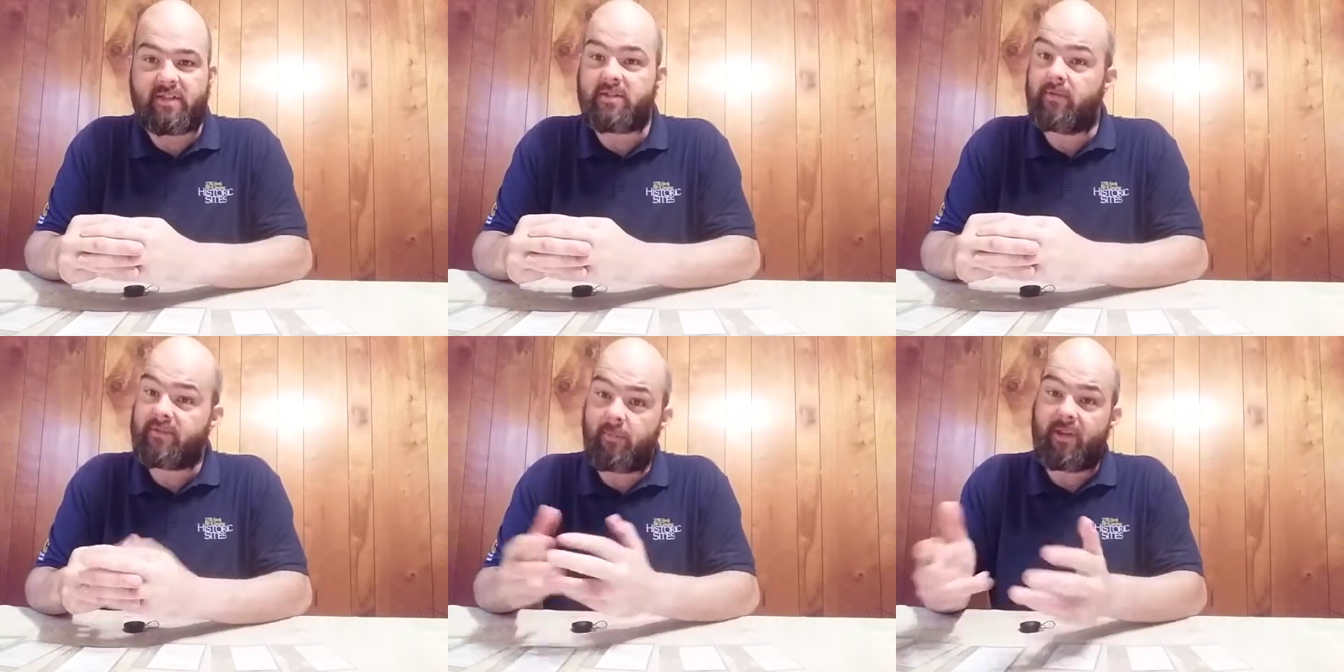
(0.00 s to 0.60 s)
So
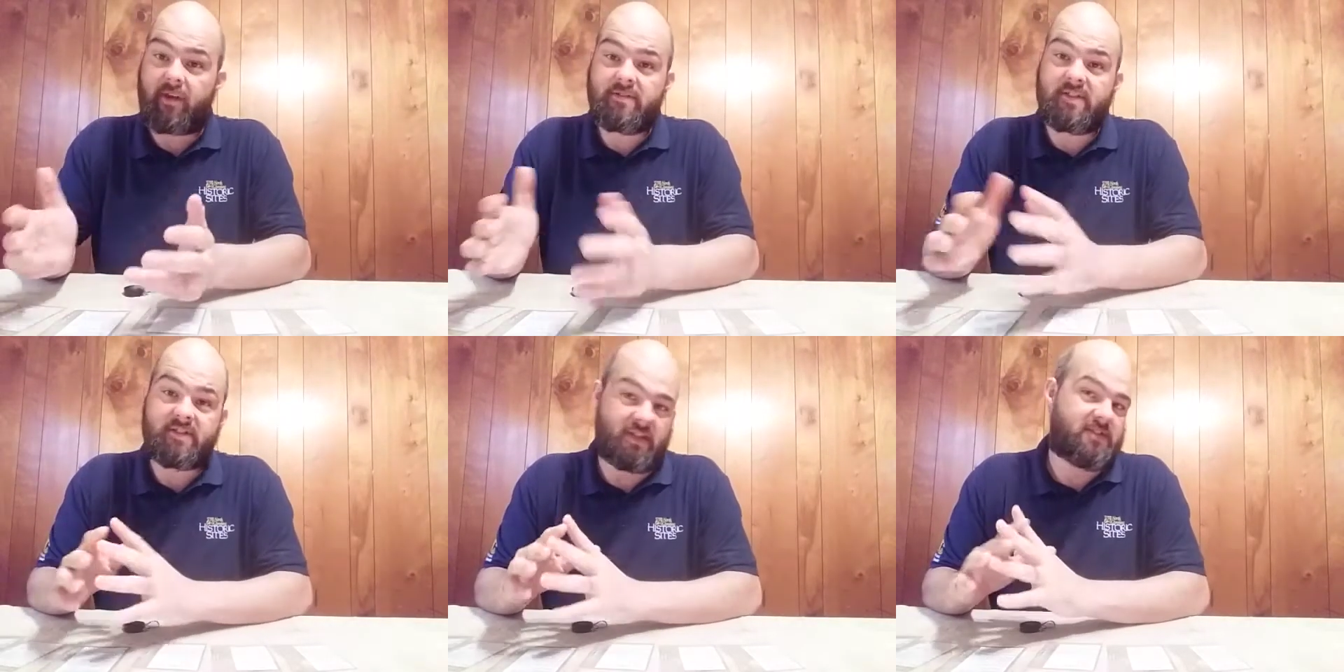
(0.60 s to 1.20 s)
some of those
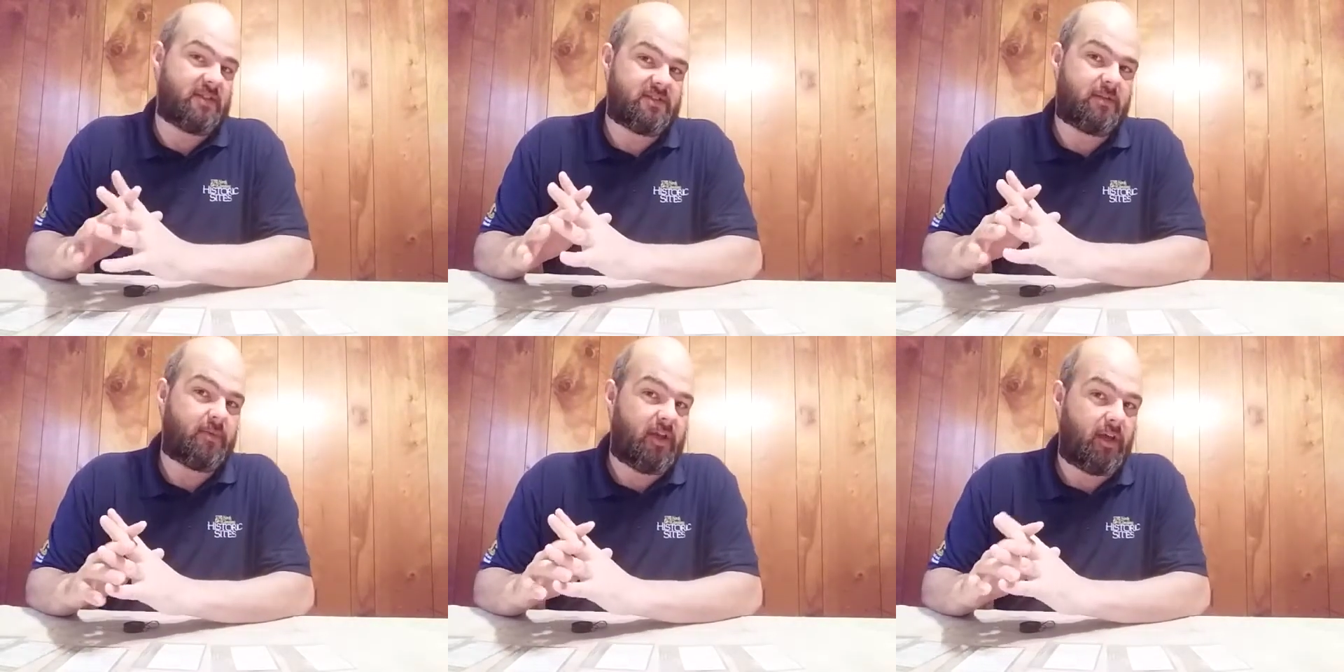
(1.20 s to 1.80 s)
exist in
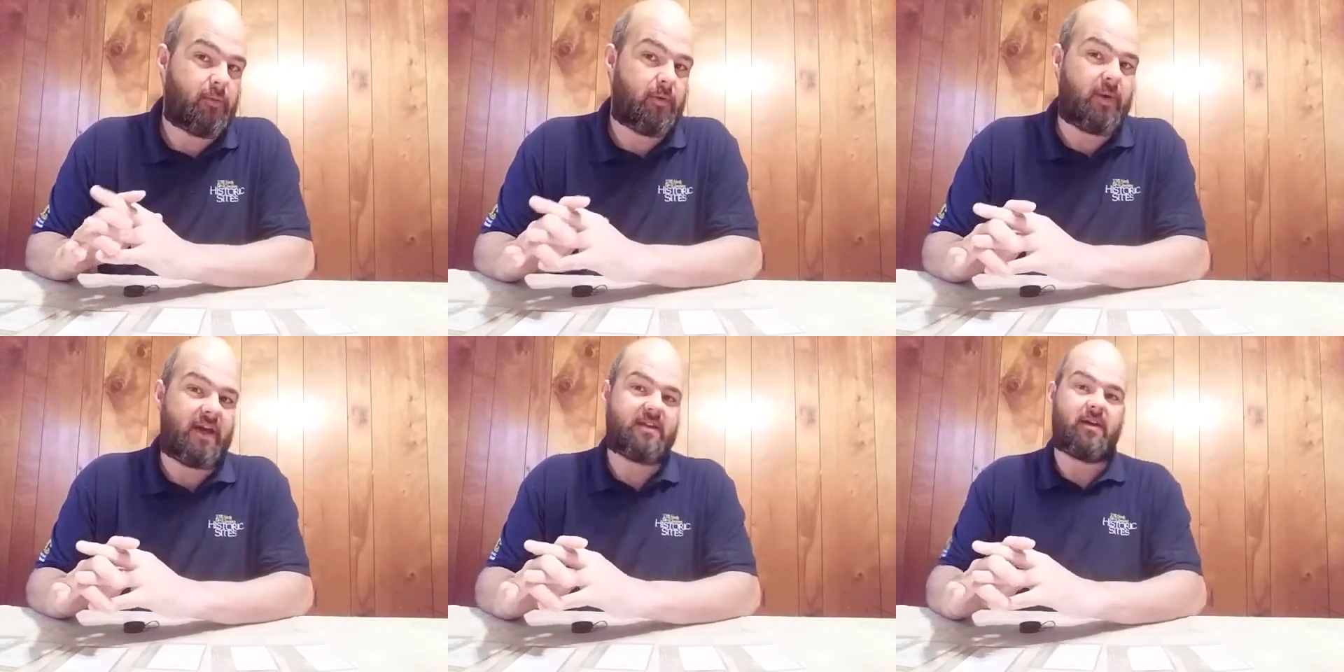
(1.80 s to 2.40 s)
some of the
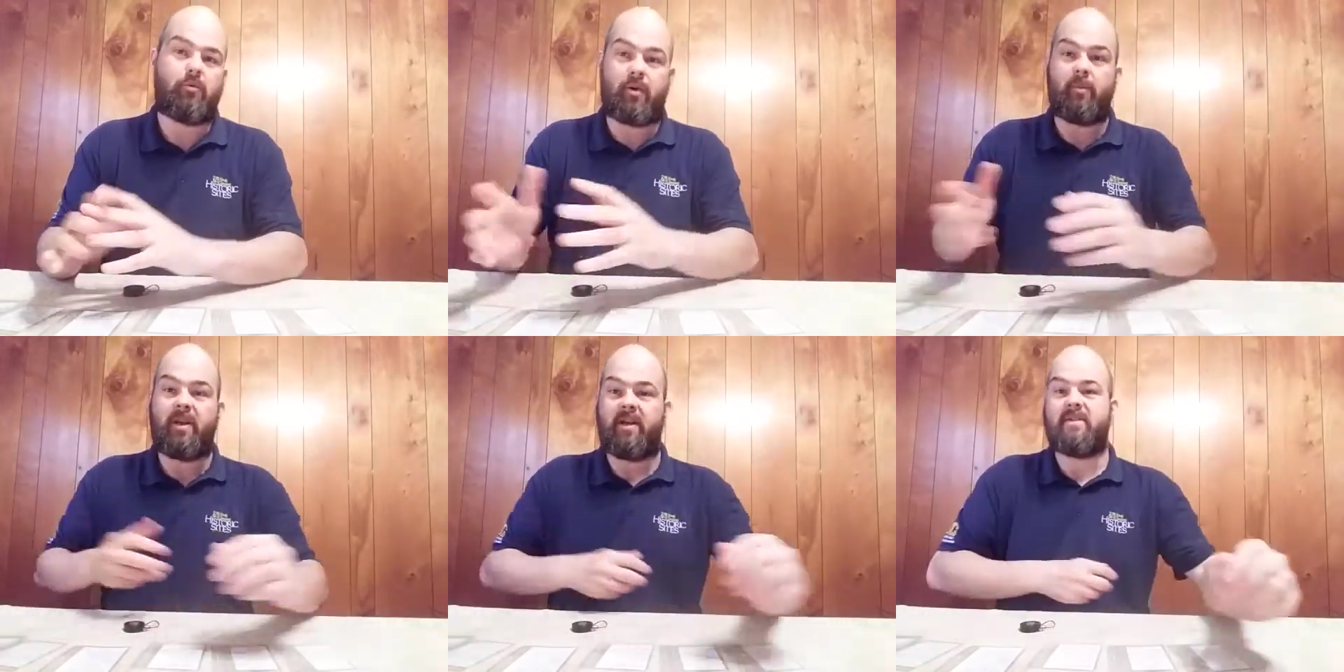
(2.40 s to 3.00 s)
homeopathic
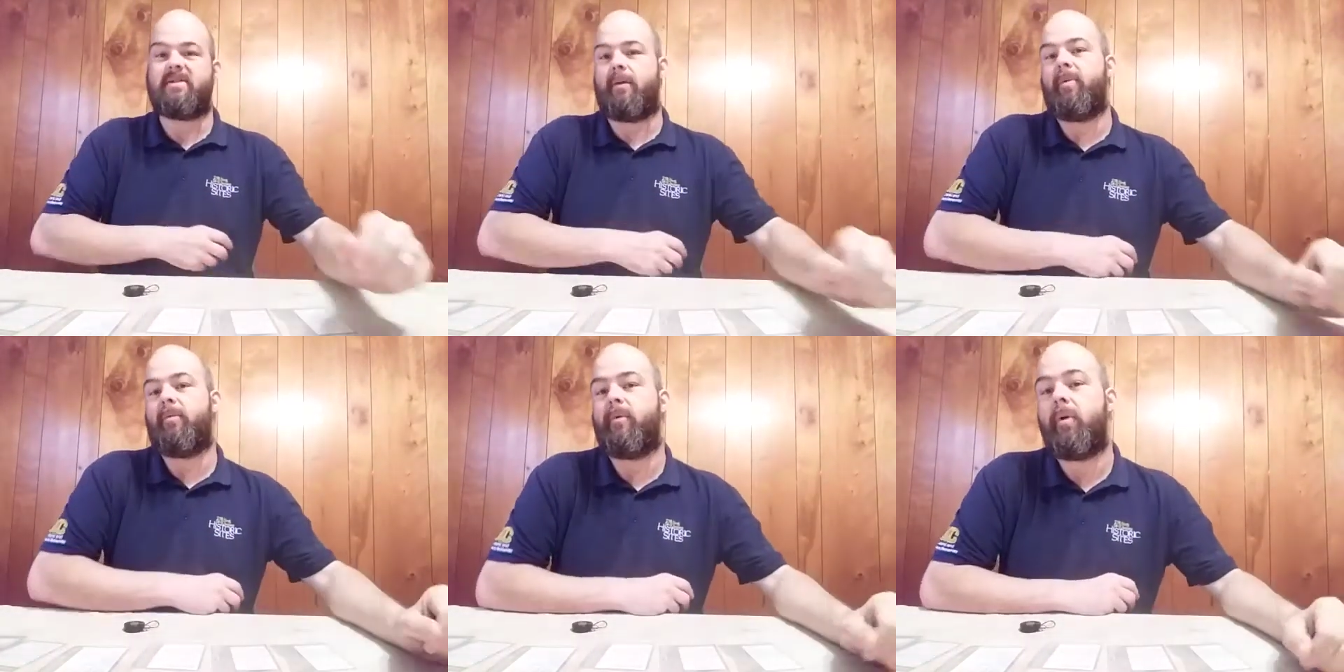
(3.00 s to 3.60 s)
remedies that
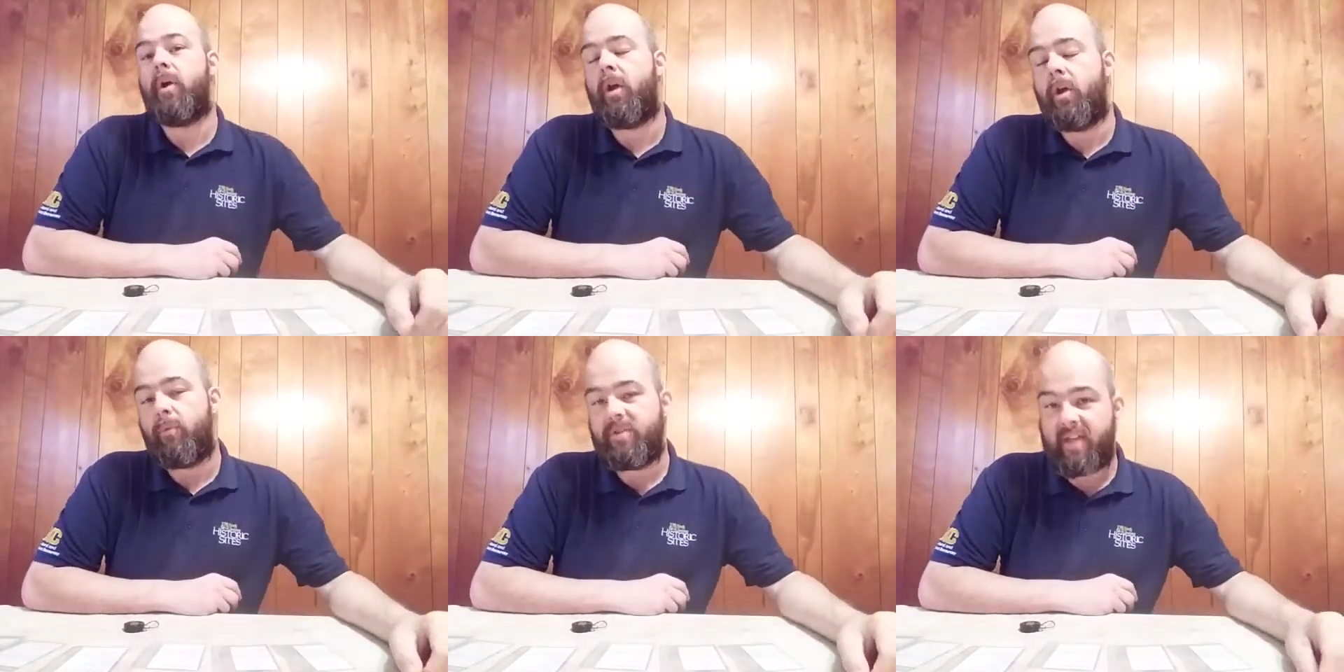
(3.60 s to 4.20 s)
people
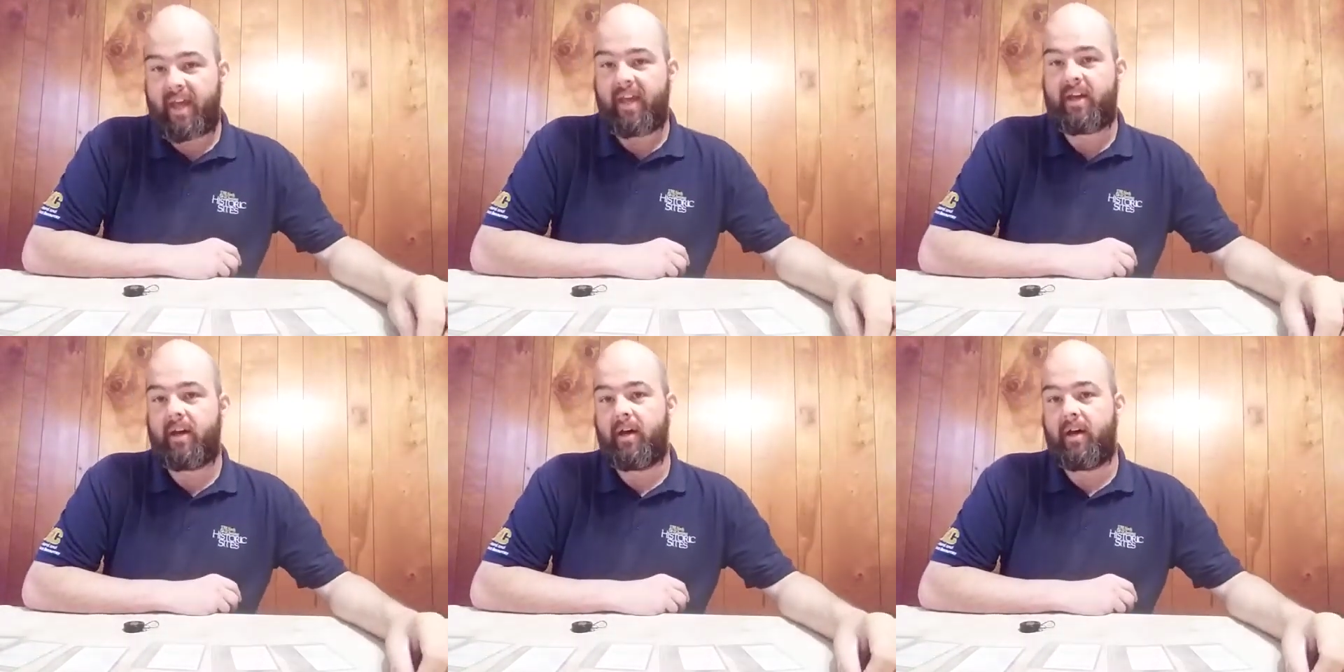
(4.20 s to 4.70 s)
would take